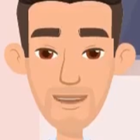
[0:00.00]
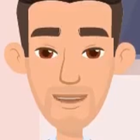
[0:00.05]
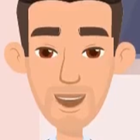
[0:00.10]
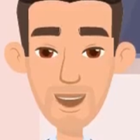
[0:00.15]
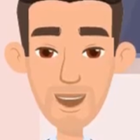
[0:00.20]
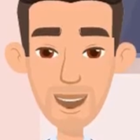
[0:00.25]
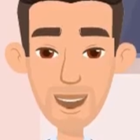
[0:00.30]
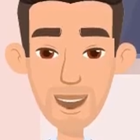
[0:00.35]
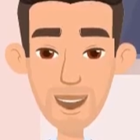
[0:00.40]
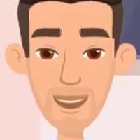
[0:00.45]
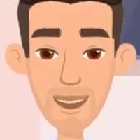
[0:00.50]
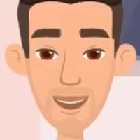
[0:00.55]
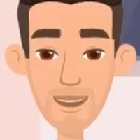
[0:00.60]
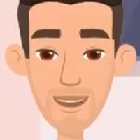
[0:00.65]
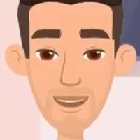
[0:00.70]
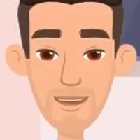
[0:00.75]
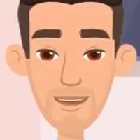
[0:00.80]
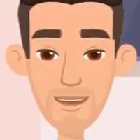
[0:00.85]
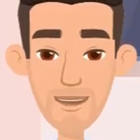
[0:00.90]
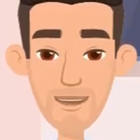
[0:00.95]
a moment
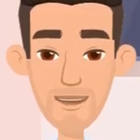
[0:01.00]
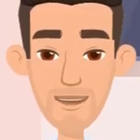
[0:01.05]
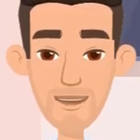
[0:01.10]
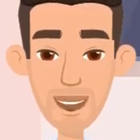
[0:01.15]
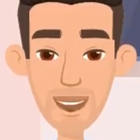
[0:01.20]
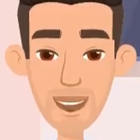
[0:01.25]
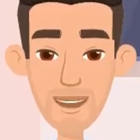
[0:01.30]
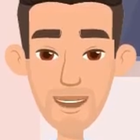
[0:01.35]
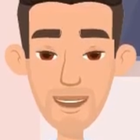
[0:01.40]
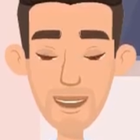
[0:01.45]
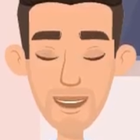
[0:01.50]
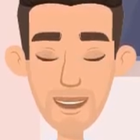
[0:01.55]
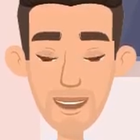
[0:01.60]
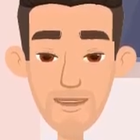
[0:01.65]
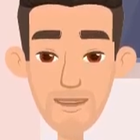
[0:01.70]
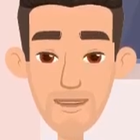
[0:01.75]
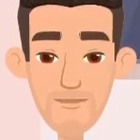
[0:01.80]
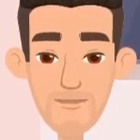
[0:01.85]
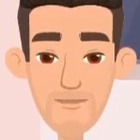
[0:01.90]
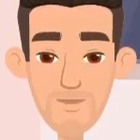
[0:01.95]
to understand
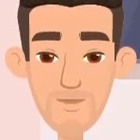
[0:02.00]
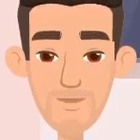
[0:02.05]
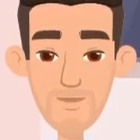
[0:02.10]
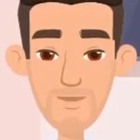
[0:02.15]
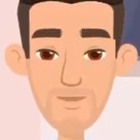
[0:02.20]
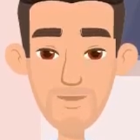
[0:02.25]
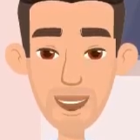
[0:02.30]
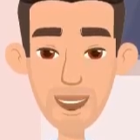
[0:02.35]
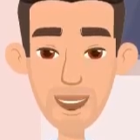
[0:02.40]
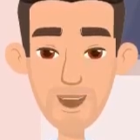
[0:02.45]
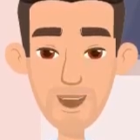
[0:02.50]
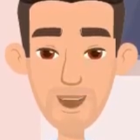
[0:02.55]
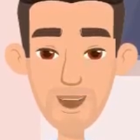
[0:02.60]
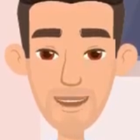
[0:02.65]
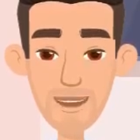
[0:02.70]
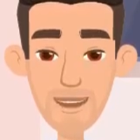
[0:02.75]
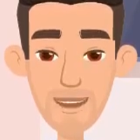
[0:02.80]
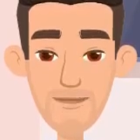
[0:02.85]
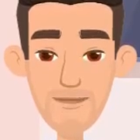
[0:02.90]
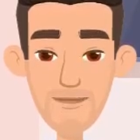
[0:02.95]
how
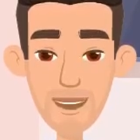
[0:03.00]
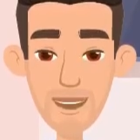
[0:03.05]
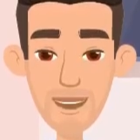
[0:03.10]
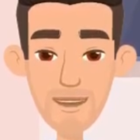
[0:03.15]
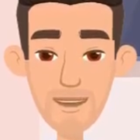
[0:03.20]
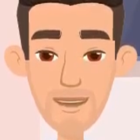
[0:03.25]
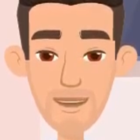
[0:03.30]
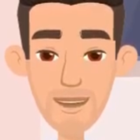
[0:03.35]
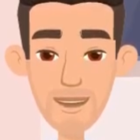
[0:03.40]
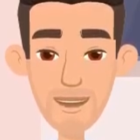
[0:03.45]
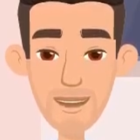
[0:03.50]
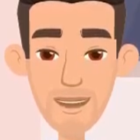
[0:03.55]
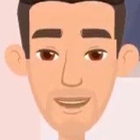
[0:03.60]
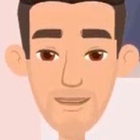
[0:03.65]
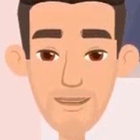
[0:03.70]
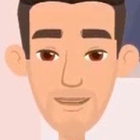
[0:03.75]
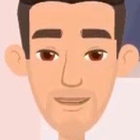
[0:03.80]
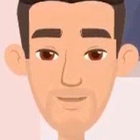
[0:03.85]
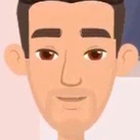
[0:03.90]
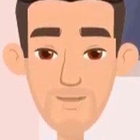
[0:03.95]
we
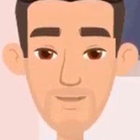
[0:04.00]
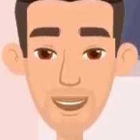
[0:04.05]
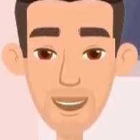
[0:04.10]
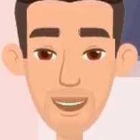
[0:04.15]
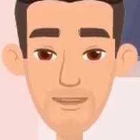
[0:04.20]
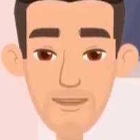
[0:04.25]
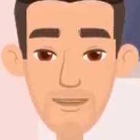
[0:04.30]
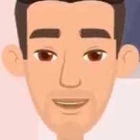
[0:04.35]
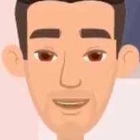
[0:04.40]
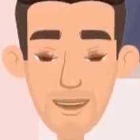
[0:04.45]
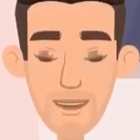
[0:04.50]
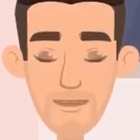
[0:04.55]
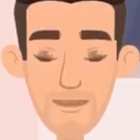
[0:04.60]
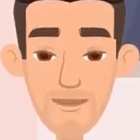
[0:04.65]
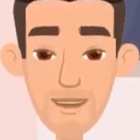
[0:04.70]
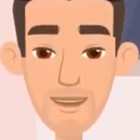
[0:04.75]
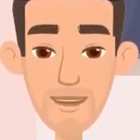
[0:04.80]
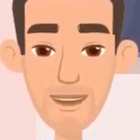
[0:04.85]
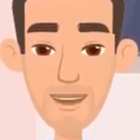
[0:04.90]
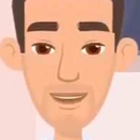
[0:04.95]
actually calculate the
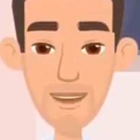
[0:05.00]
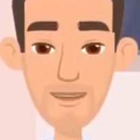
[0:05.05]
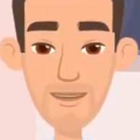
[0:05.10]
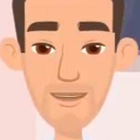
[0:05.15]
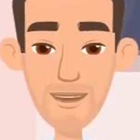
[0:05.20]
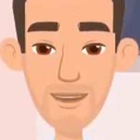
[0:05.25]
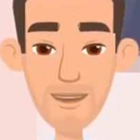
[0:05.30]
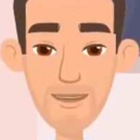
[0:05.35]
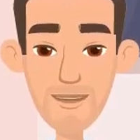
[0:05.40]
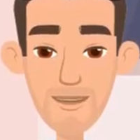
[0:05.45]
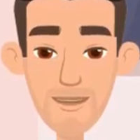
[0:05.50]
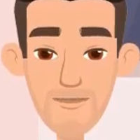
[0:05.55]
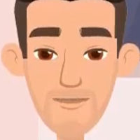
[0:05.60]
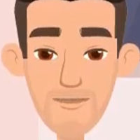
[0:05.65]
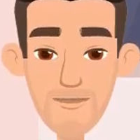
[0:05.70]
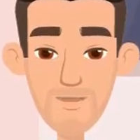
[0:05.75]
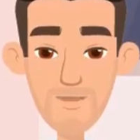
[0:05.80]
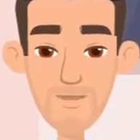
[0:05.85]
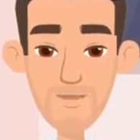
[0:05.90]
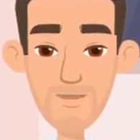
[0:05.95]
Fourier series.
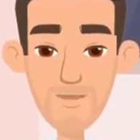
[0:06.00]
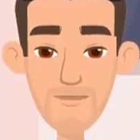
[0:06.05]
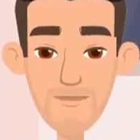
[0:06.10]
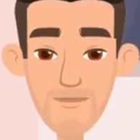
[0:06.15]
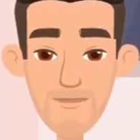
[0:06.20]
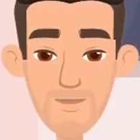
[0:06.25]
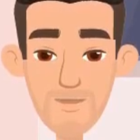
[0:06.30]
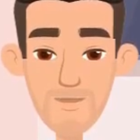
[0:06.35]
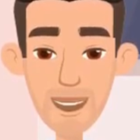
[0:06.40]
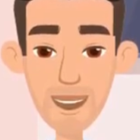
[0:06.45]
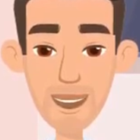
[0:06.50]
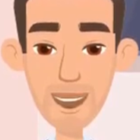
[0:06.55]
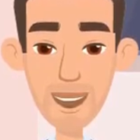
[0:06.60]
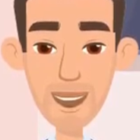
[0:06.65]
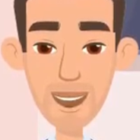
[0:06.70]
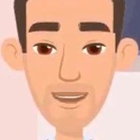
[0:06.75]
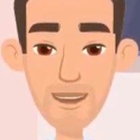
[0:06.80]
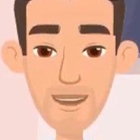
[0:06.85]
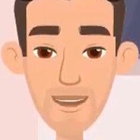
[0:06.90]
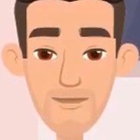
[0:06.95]

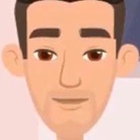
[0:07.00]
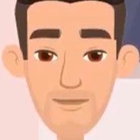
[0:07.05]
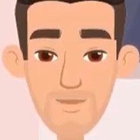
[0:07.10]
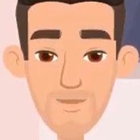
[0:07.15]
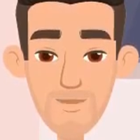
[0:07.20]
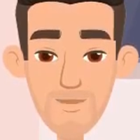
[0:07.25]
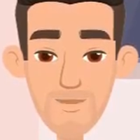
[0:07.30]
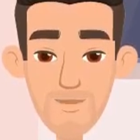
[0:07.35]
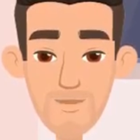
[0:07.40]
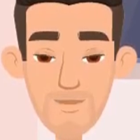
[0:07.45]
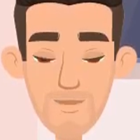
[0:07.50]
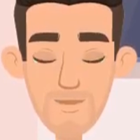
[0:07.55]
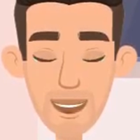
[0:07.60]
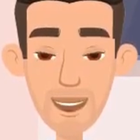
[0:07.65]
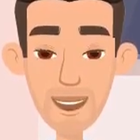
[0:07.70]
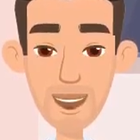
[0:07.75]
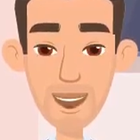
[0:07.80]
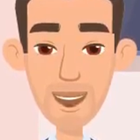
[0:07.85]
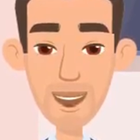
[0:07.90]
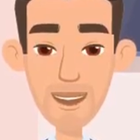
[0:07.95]
Imagine you
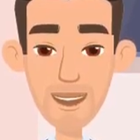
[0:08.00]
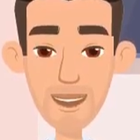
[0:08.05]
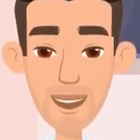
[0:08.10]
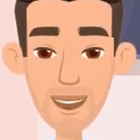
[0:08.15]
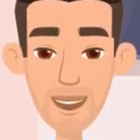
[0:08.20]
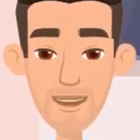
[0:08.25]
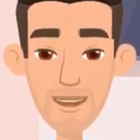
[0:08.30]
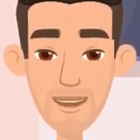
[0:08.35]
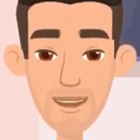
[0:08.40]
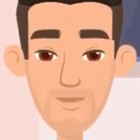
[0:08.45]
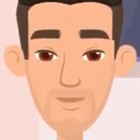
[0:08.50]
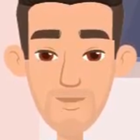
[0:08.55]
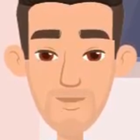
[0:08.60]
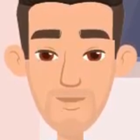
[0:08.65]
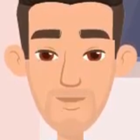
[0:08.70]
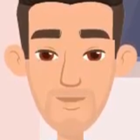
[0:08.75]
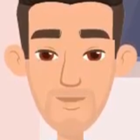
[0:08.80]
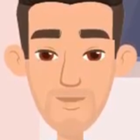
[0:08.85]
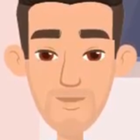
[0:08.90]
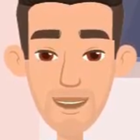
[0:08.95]
have a wave
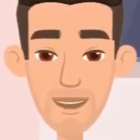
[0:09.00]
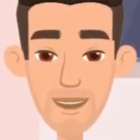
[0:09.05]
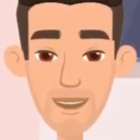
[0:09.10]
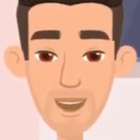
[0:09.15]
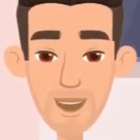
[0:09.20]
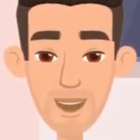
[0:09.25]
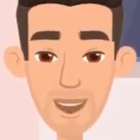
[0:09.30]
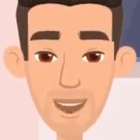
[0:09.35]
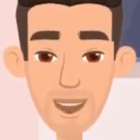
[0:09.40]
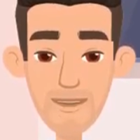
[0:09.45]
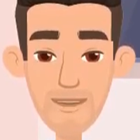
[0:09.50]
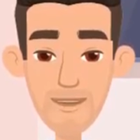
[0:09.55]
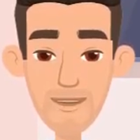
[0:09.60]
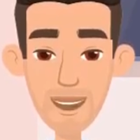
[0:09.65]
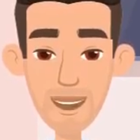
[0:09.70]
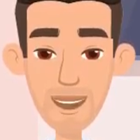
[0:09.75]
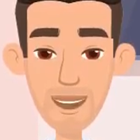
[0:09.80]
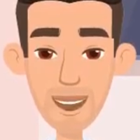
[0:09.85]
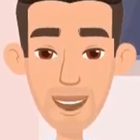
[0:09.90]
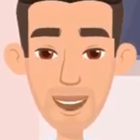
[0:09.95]
and you want to
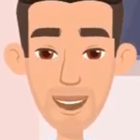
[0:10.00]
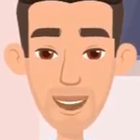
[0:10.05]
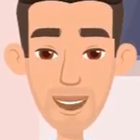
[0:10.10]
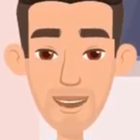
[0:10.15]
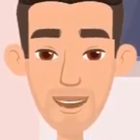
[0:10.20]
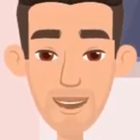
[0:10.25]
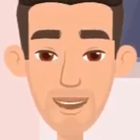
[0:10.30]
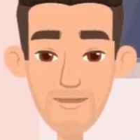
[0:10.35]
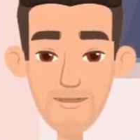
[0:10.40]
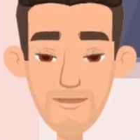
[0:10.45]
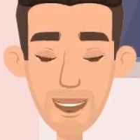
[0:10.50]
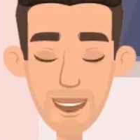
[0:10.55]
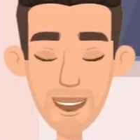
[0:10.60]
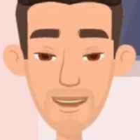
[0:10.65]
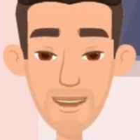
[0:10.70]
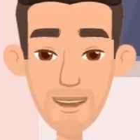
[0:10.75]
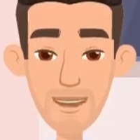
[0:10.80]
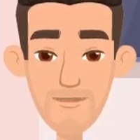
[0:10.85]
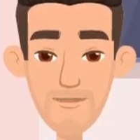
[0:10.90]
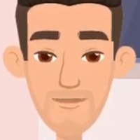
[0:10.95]
find out what
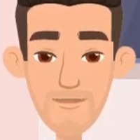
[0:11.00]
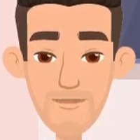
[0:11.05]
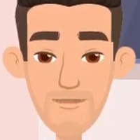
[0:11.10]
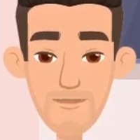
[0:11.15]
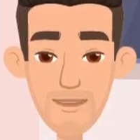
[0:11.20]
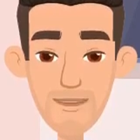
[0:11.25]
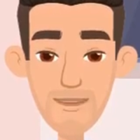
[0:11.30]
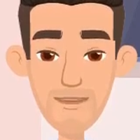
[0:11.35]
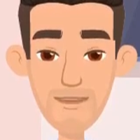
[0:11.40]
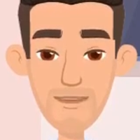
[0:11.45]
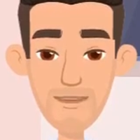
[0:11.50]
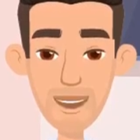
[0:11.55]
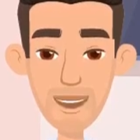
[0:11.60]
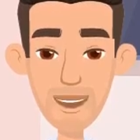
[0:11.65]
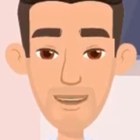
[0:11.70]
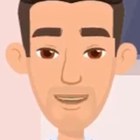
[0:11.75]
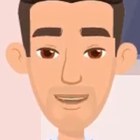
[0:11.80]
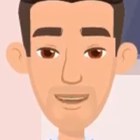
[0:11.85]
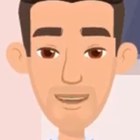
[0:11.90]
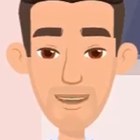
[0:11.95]

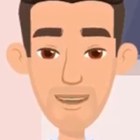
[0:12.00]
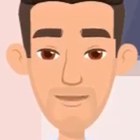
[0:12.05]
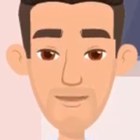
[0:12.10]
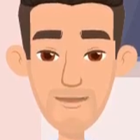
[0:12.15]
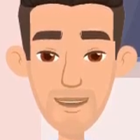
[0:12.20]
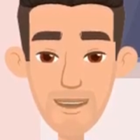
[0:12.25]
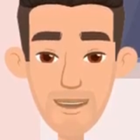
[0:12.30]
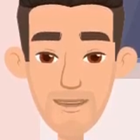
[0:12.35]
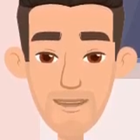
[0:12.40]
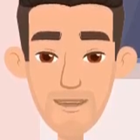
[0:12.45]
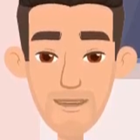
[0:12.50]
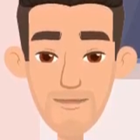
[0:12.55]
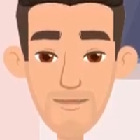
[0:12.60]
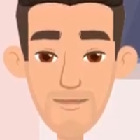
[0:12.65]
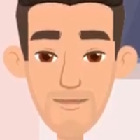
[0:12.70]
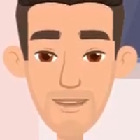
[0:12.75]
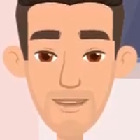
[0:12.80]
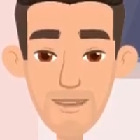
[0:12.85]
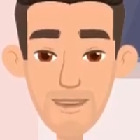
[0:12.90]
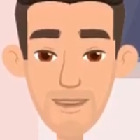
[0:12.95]
frequencies make up
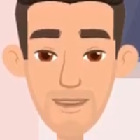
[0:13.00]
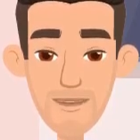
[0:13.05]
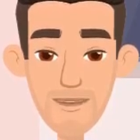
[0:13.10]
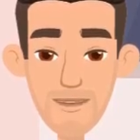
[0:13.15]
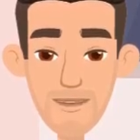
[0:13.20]
this wave.